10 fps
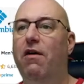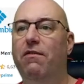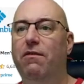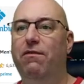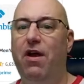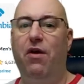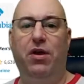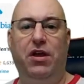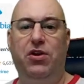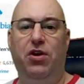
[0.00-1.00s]

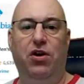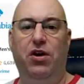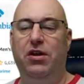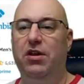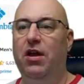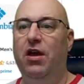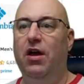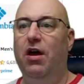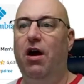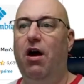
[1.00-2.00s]
very good
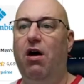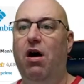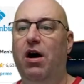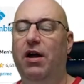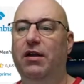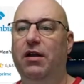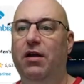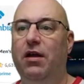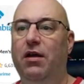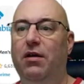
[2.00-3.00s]
on
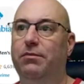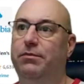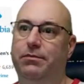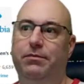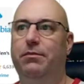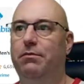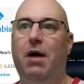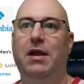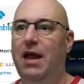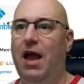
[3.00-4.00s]

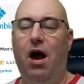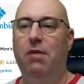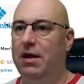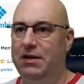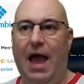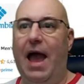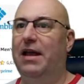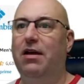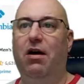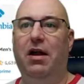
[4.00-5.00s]
my
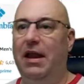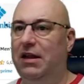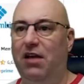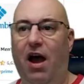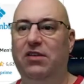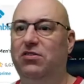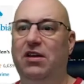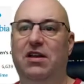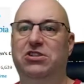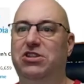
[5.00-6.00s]
deck, on any ice
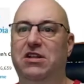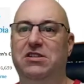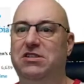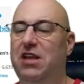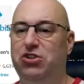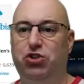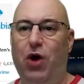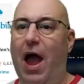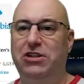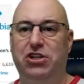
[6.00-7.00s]
conditions. Their
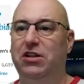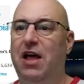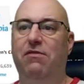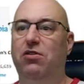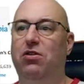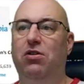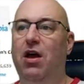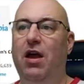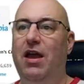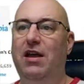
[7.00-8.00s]
traction level
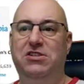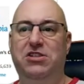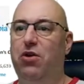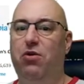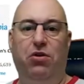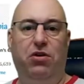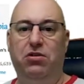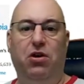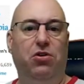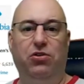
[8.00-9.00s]
is 0 to
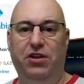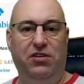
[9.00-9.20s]
0 to